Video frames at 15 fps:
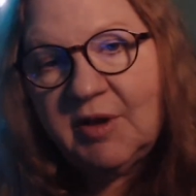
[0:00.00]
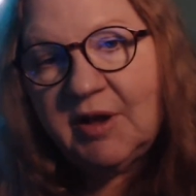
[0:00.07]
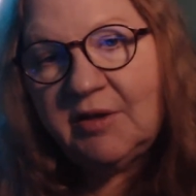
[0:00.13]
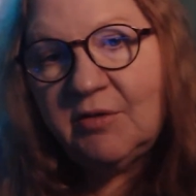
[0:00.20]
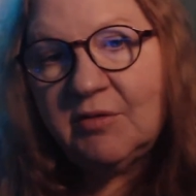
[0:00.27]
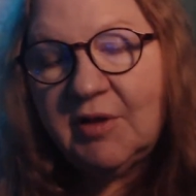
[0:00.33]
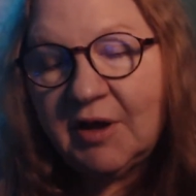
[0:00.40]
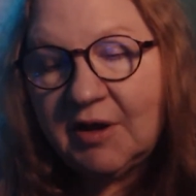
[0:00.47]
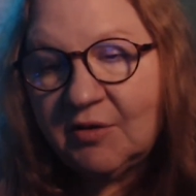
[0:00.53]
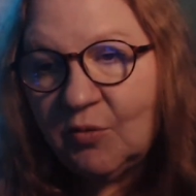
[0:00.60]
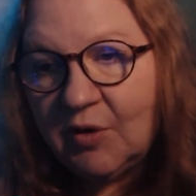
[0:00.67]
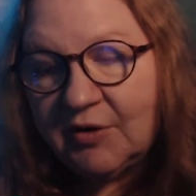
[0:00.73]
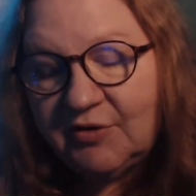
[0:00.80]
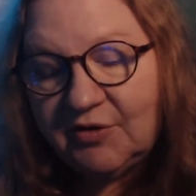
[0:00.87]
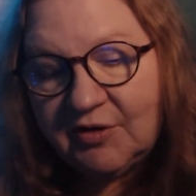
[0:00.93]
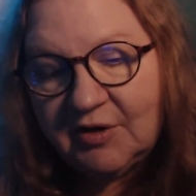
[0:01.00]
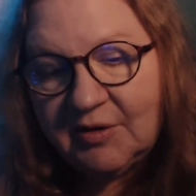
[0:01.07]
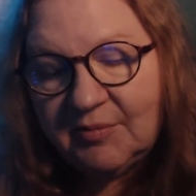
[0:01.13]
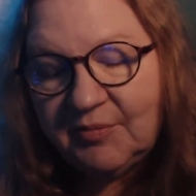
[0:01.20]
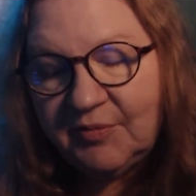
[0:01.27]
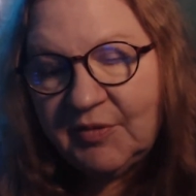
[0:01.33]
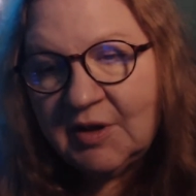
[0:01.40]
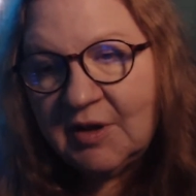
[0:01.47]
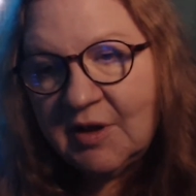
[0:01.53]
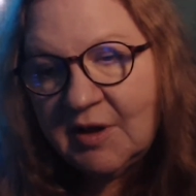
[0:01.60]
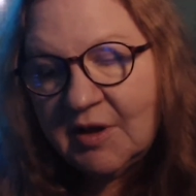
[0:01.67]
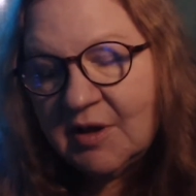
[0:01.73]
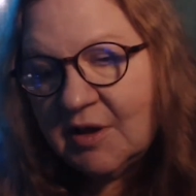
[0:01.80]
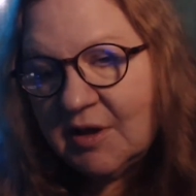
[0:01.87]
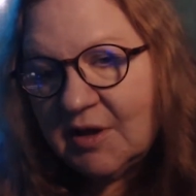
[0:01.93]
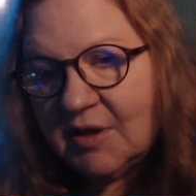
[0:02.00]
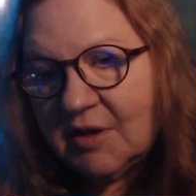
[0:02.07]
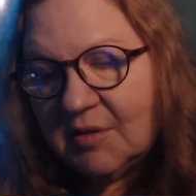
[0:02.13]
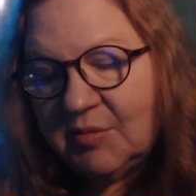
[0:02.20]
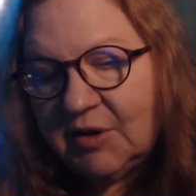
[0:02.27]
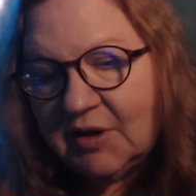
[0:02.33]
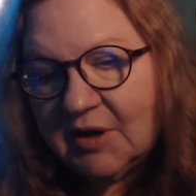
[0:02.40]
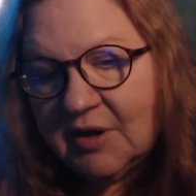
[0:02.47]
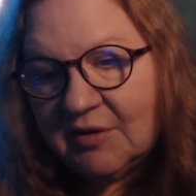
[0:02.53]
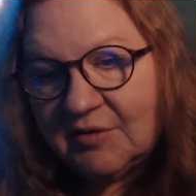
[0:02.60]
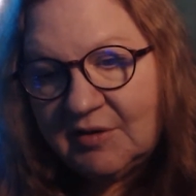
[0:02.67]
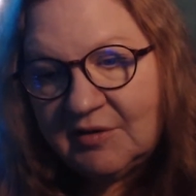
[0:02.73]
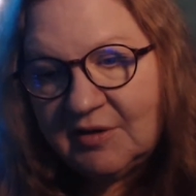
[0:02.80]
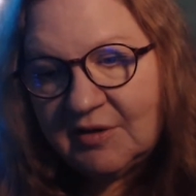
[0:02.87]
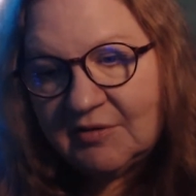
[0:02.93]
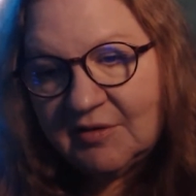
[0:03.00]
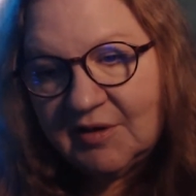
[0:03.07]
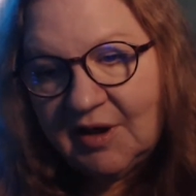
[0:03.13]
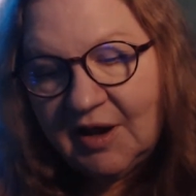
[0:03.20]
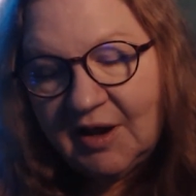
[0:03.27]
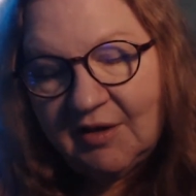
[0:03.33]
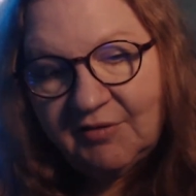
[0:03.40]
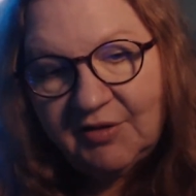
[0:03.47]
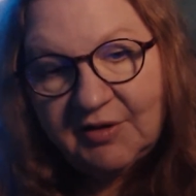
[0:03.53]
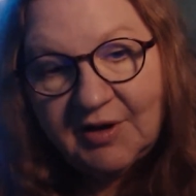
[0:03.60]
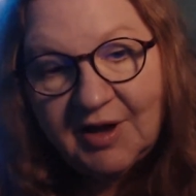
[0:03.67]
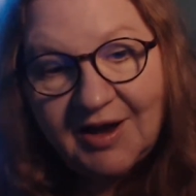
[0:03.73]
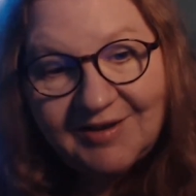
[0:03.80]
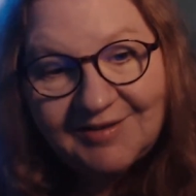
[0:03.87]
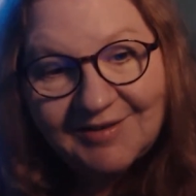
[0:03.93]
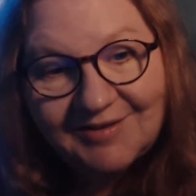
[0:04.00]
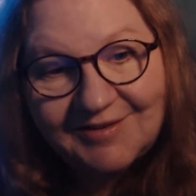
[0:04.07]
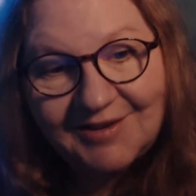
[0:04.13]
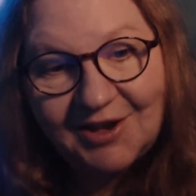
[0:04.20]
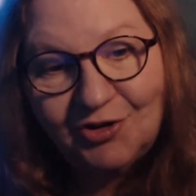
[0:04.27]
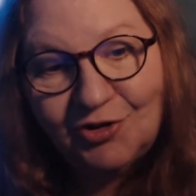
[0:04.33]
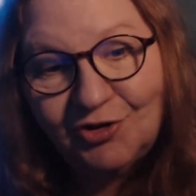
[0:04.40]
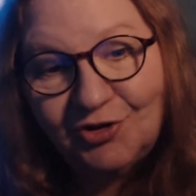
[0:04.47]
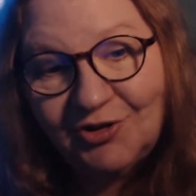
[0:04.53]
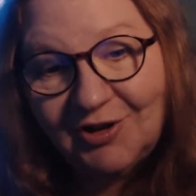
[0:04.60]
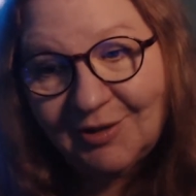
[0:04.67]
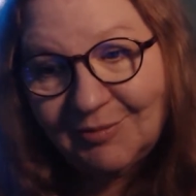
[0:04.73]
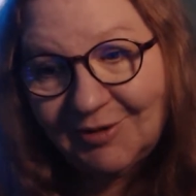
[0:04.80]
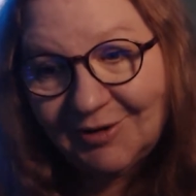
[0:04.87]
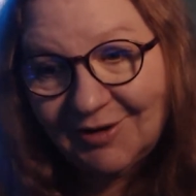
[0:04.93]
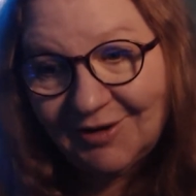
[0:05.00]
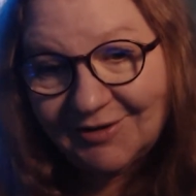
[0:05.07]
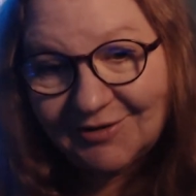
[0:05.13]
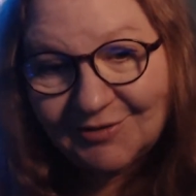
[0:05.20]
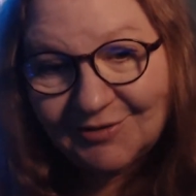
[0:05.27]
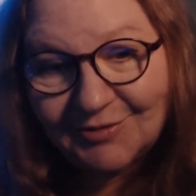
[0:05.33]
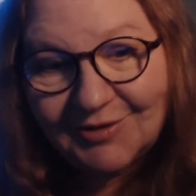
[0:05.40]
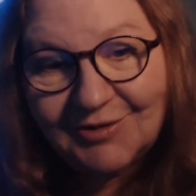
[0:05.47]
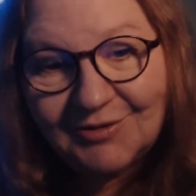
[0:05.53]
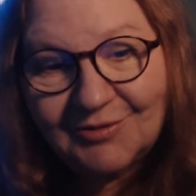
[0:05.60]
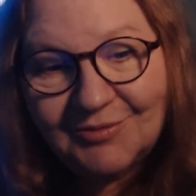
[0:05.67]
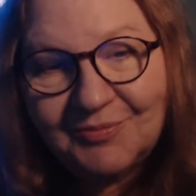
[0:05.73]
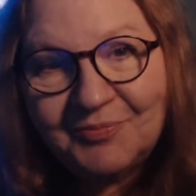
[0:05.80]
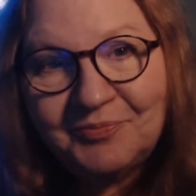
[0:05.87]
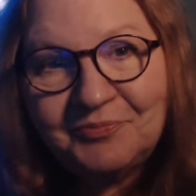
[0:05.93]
I don't like watching him because he doesn't have the nicest energy, I'll be honest with you.